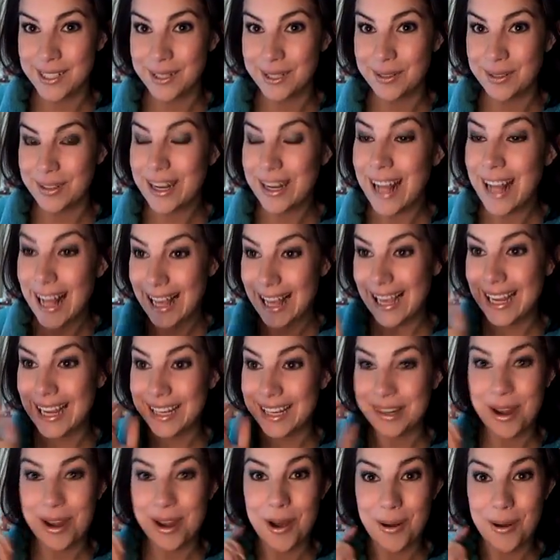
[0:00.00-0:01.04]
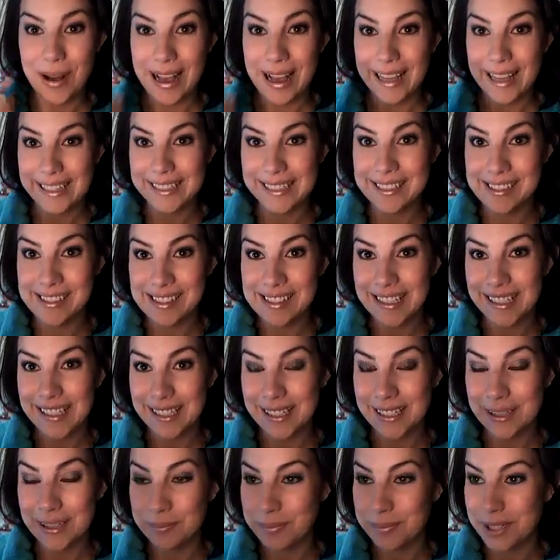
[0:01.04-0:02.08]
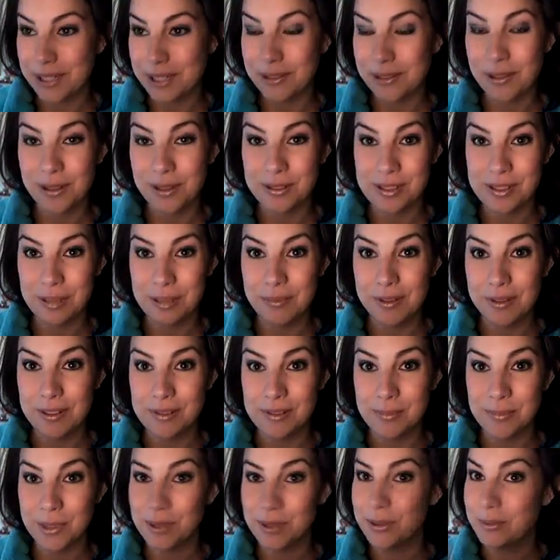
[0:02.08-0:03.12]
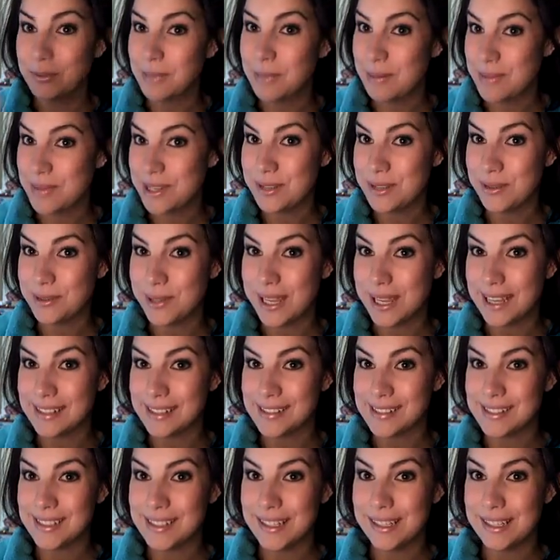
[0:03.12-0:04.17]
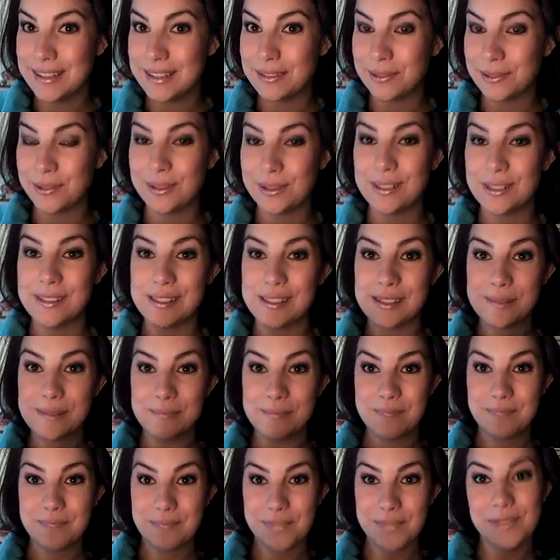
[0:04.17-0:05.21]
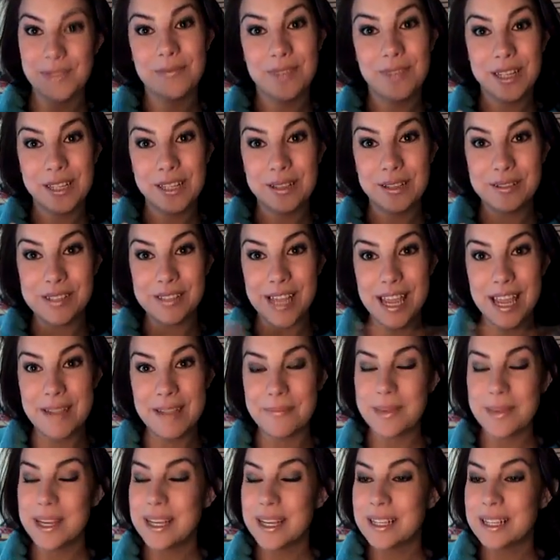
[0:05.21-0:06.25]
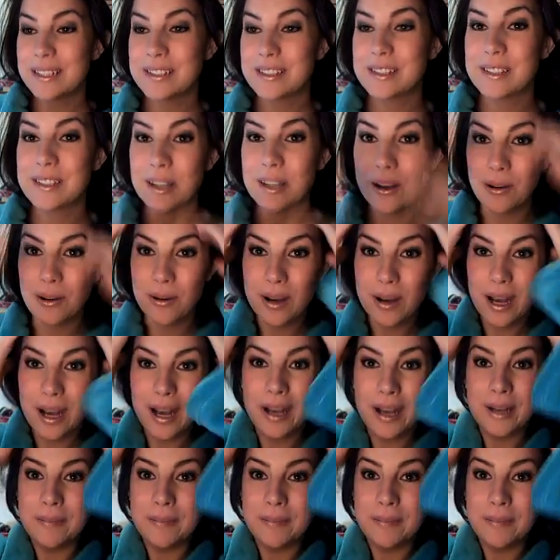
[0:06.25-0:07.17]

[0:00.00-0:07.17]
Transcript: you know that I can see here being close up to this mirror that maybe you can't see through this videotape. So